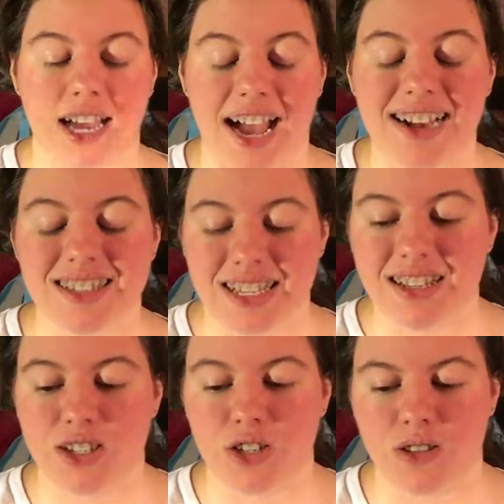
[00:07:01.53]
hacks
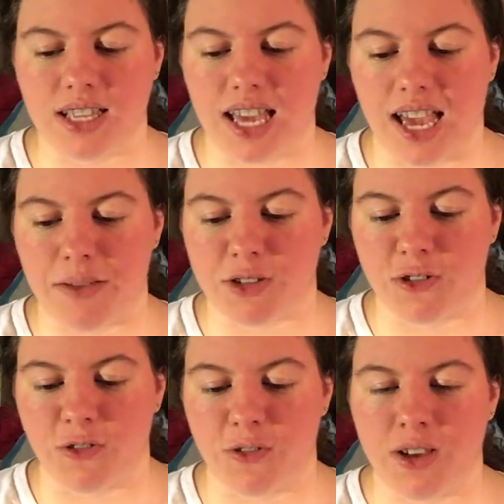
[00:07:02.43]
into the game
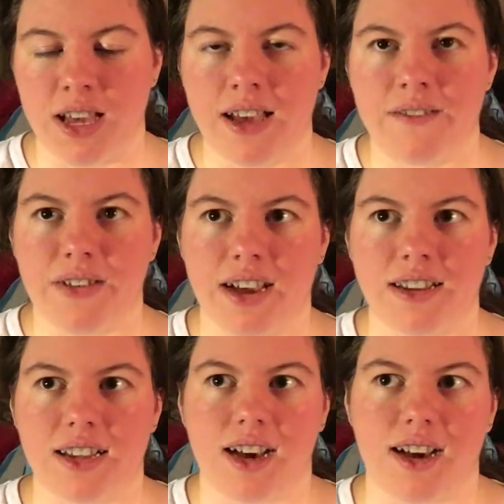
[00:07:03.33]
to
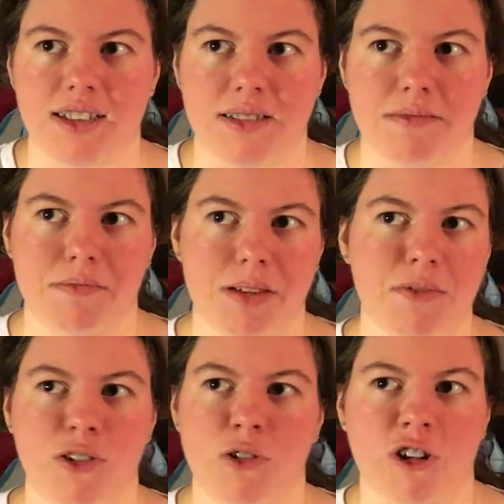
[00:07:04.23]
find
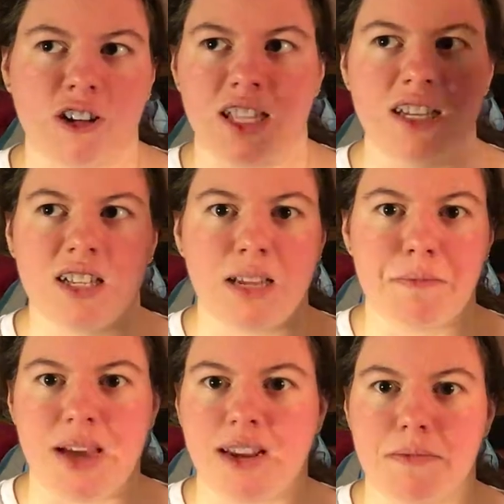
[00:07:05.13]
people who are illegally
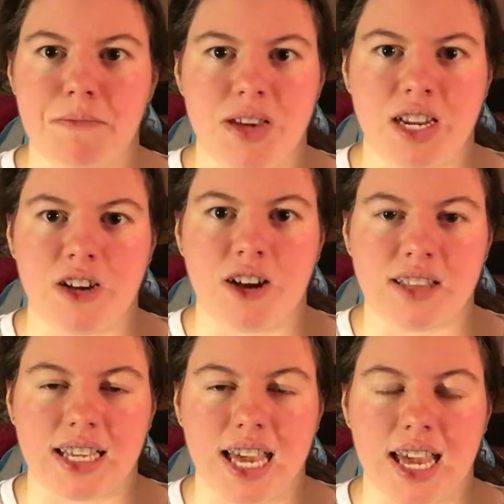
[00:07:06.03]
betting on
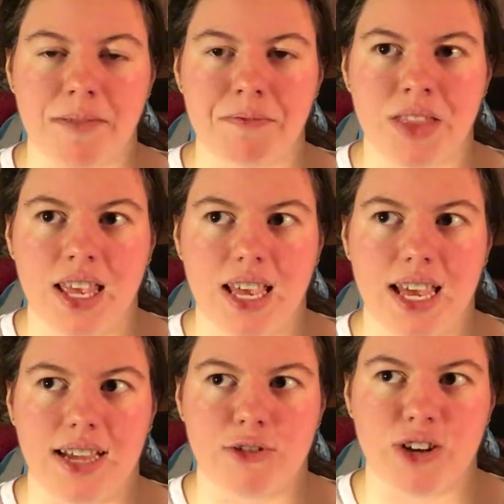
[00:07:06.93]
the game
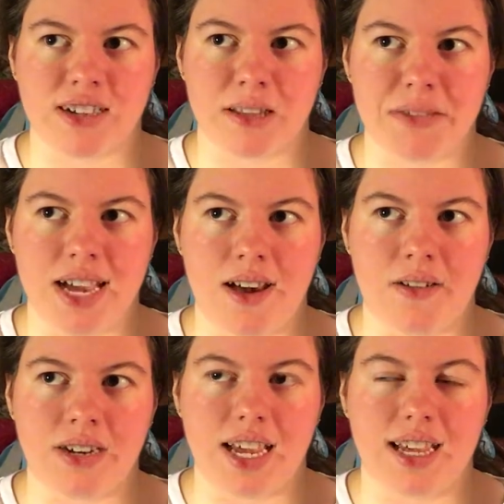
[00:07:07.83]
and track them
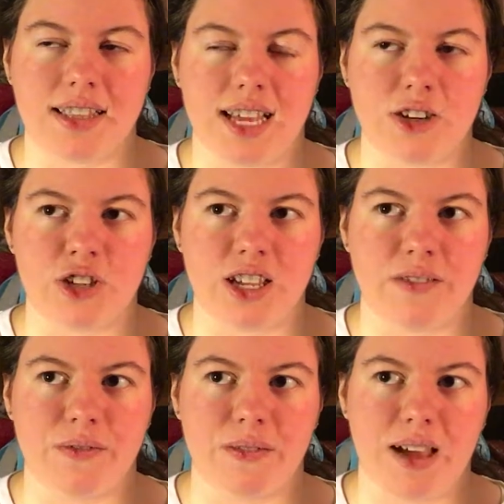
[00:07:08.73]
down. And then
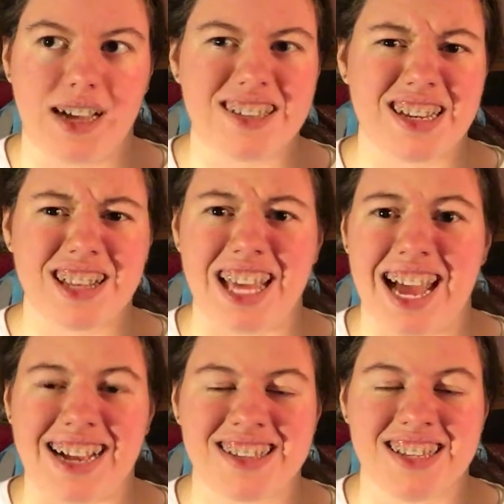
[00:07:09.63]
she accidentally
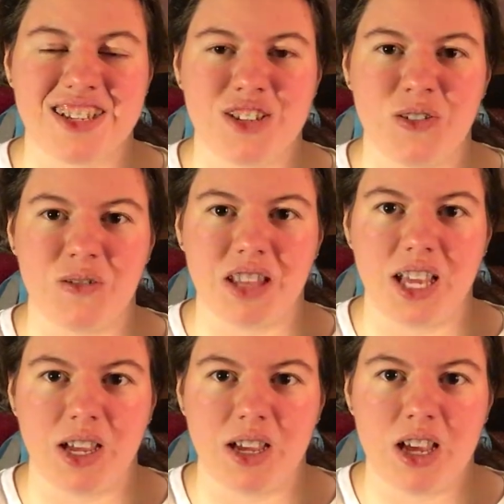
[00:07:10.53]
hacks into
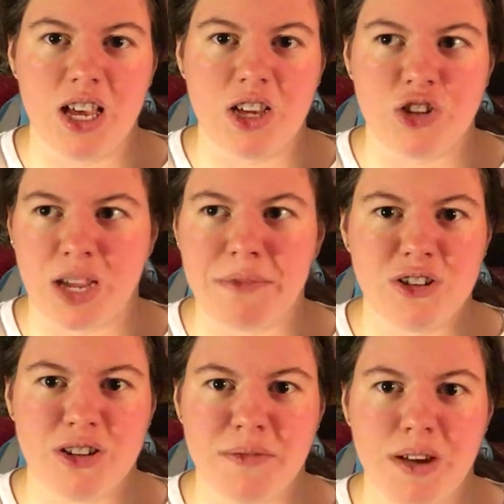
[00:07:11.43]
the
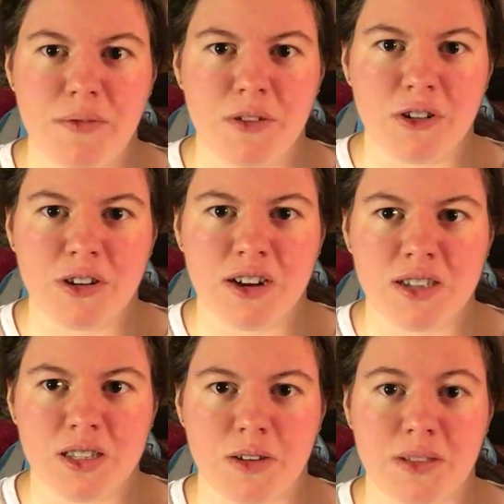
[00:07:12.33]
championship of
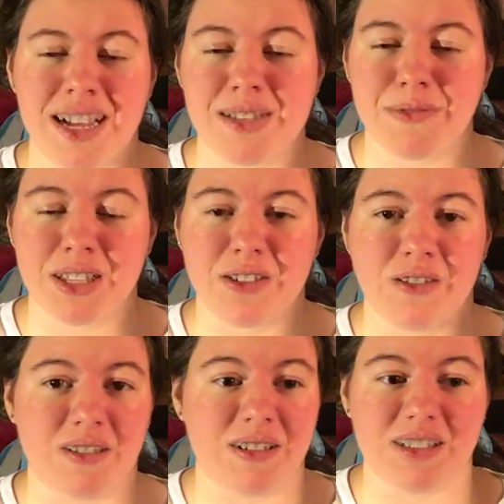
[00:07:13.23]
Warcross, so that's really
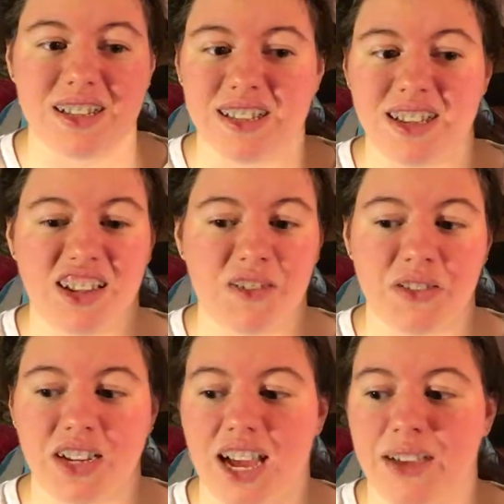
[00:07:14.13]
cool. This is another
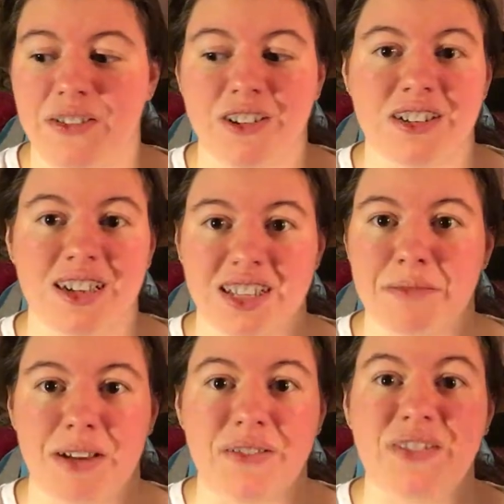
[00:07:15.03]
one I've heard
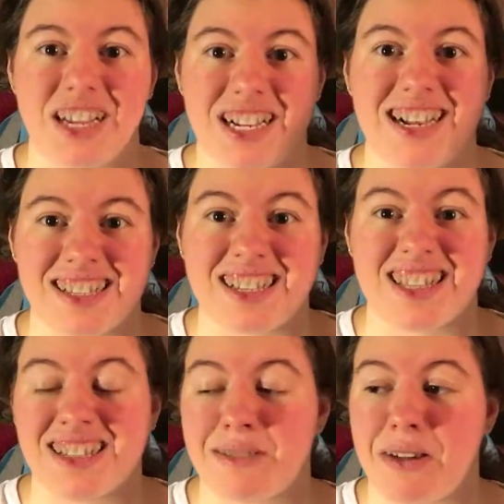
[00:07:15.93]
nothing but fantastic
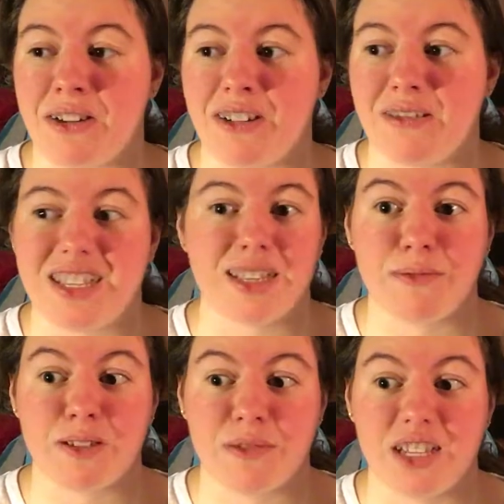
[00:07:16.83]
things about it since it
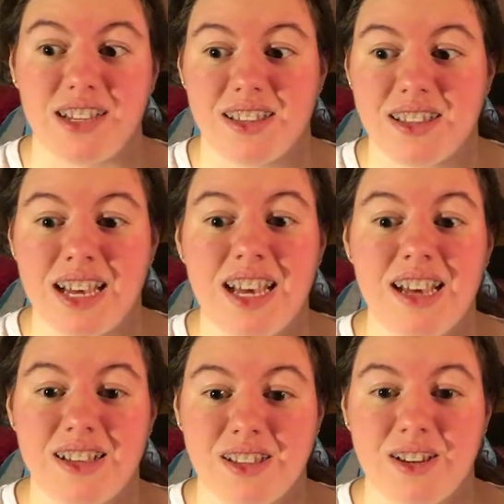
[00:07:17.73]
was released,
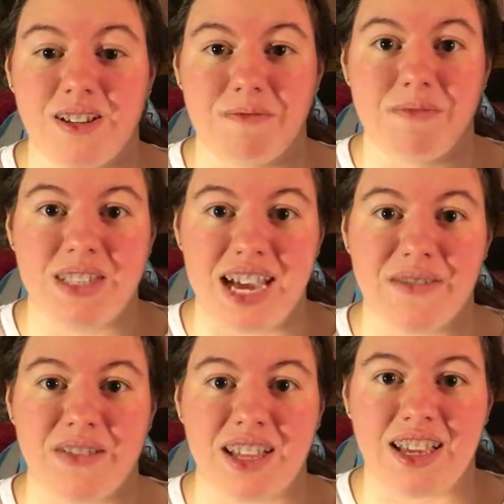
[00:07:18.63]
so
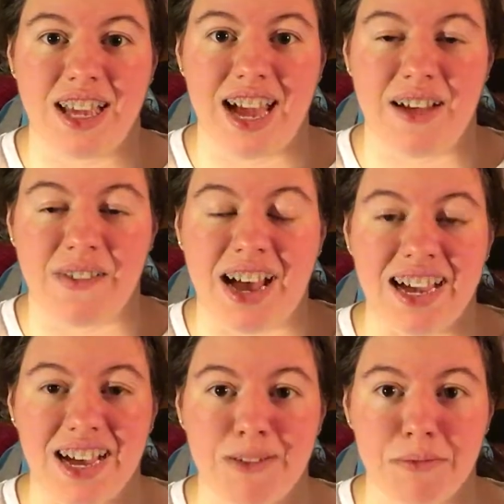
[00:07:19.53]
definitely have high
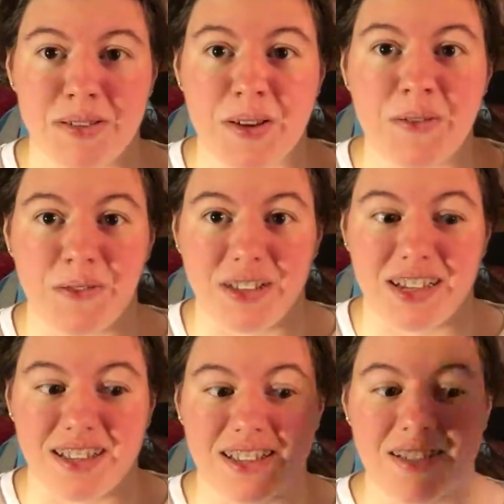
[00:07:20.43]
hopes for
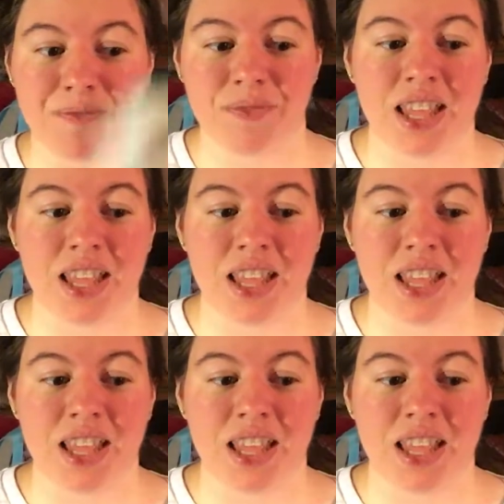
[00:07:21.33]
this.